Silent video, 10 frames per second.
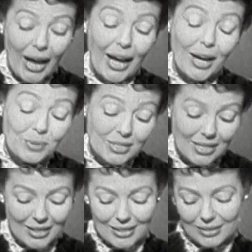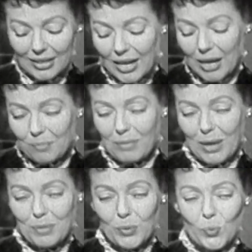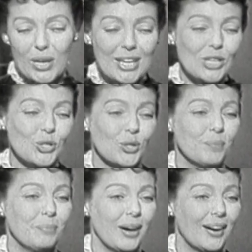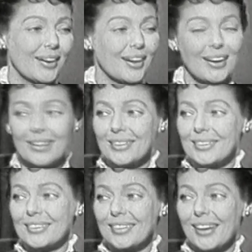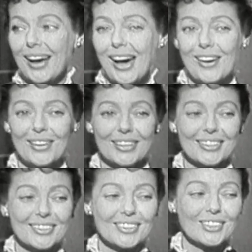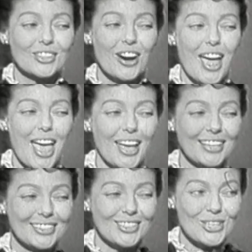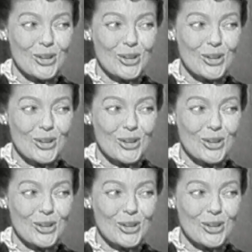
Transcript: I was thinking maybe we should embark on our grand